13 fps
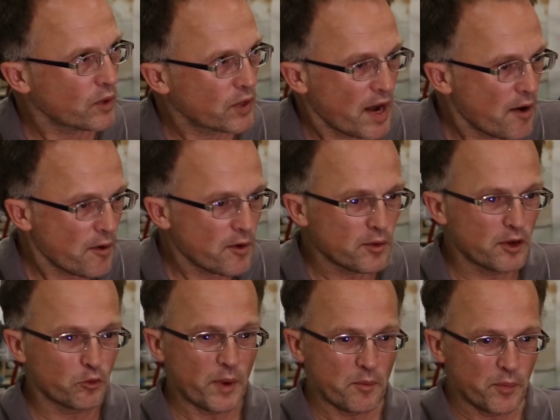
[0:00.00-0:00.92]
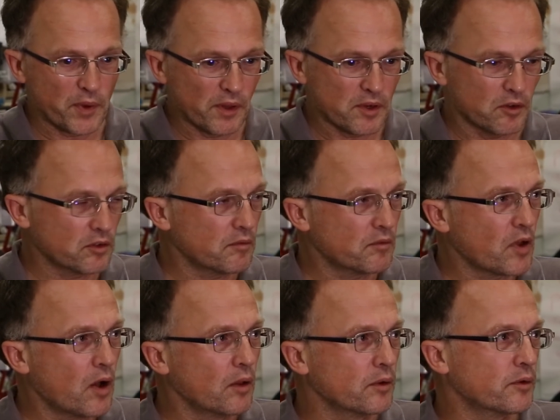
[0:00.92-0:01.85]
terror and spend billions of
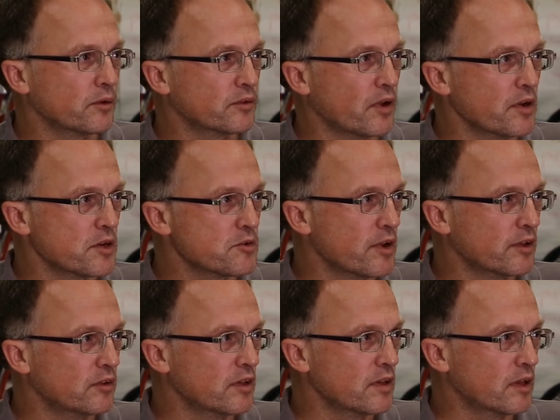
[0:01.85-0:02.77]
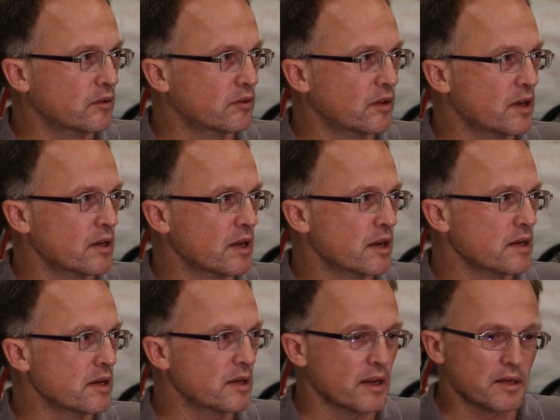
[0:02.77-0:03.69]
dollars on addressing this,
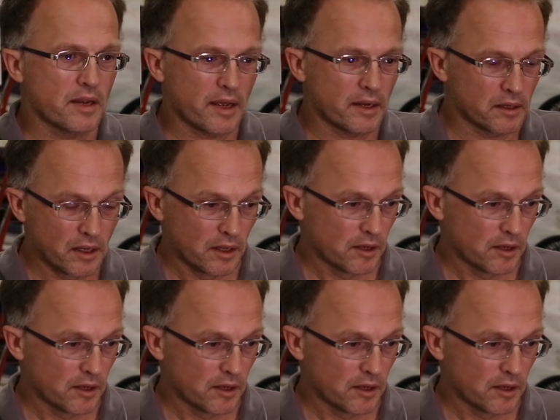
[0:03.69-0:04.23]
and yet